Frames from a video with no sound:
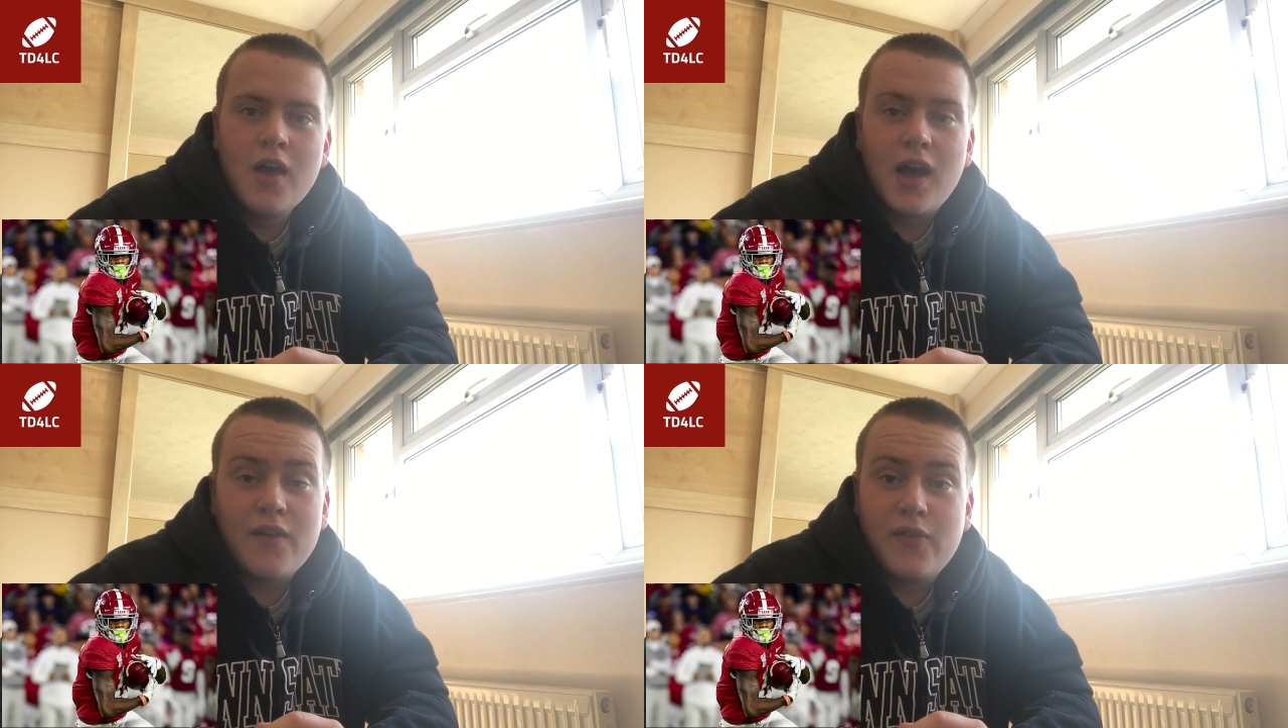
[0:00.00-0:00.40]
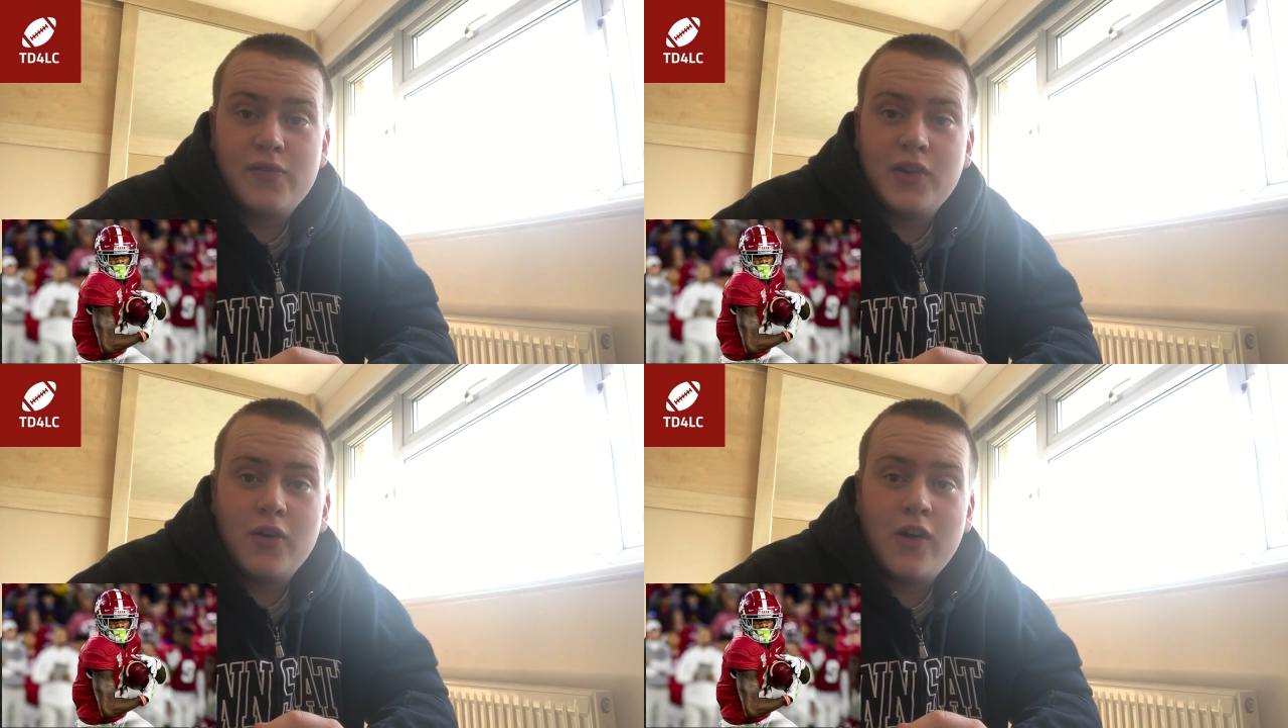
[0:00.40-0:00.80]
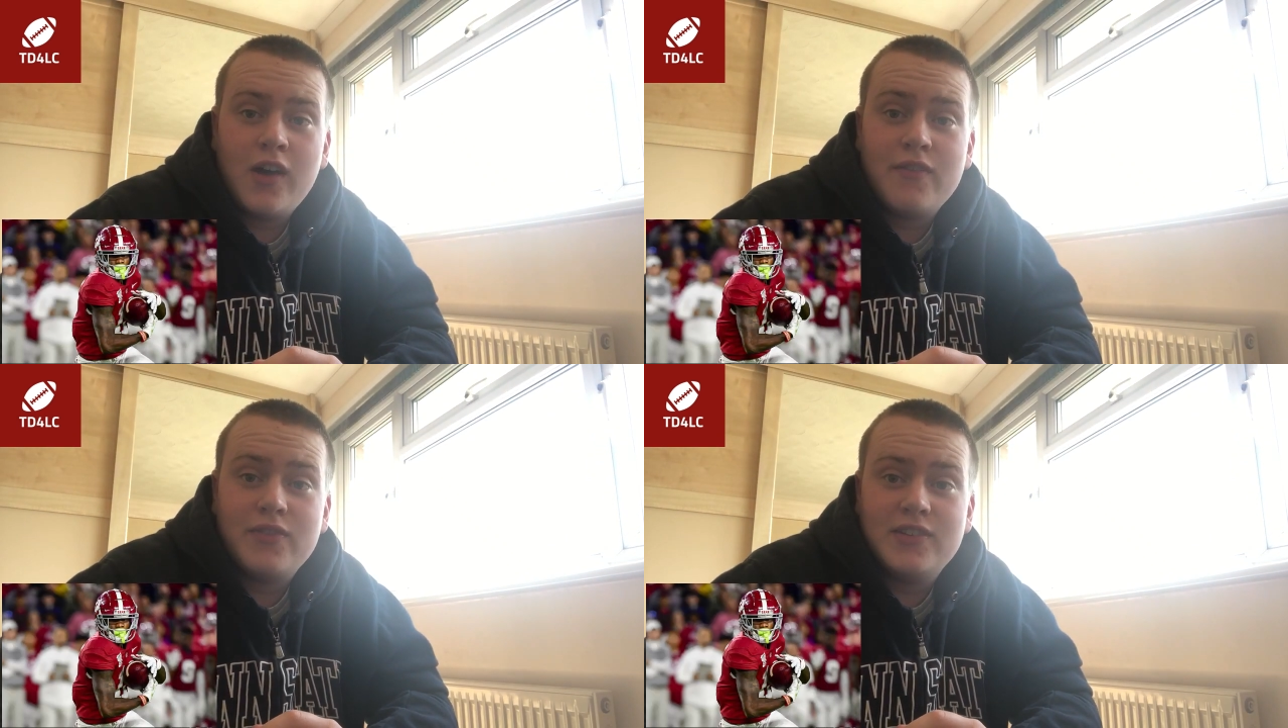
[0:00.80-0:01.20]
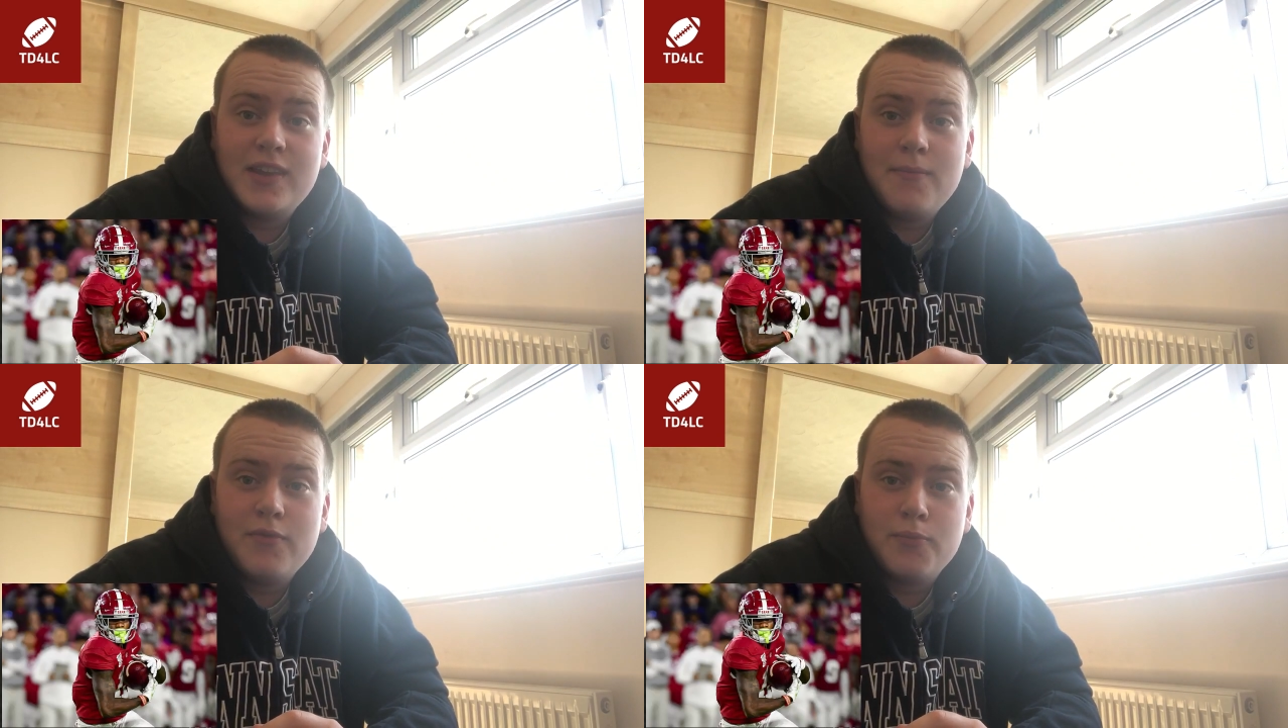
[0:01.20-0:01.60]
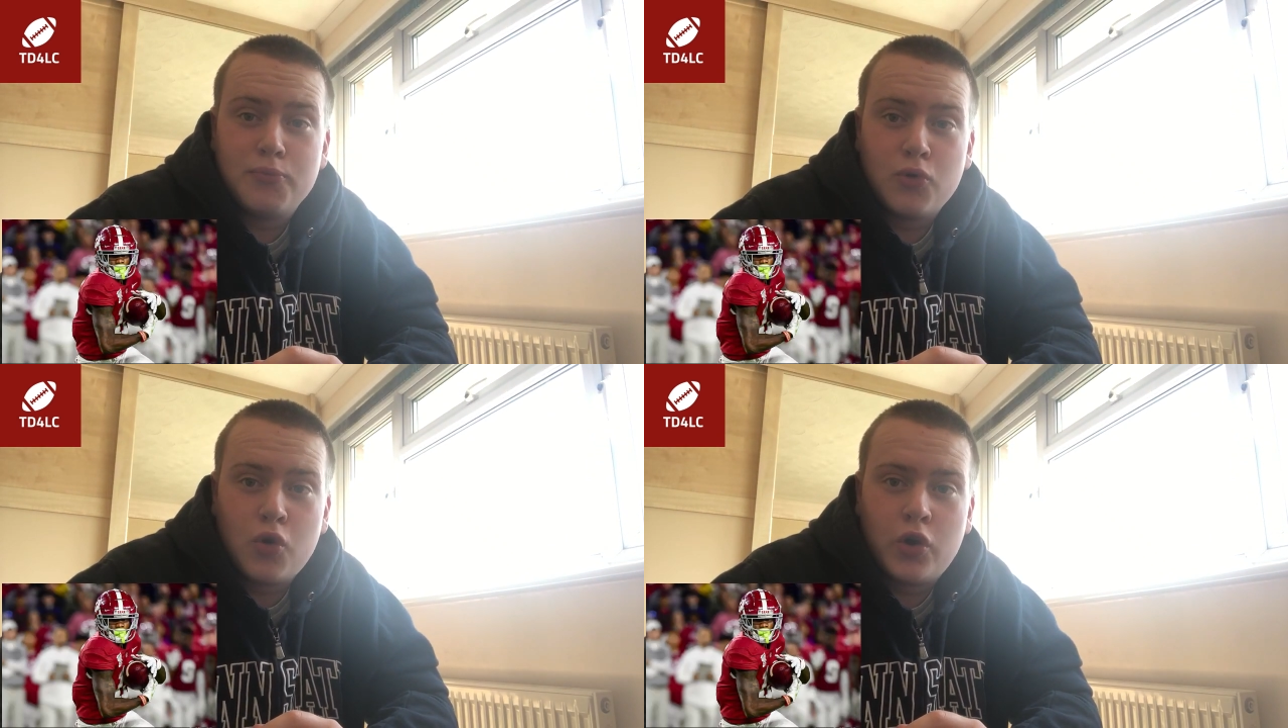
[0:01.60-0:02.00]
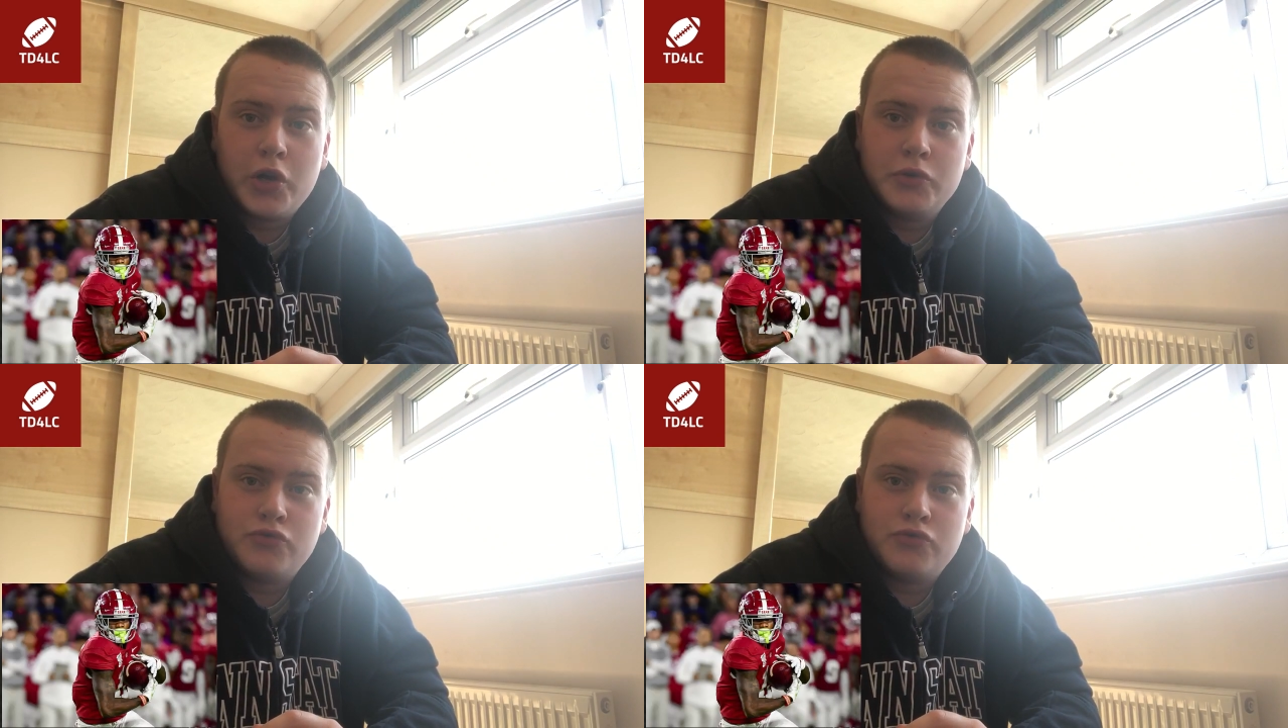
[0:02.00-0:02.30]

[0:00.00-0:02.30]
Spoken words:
At 15, I have the Denver Broncos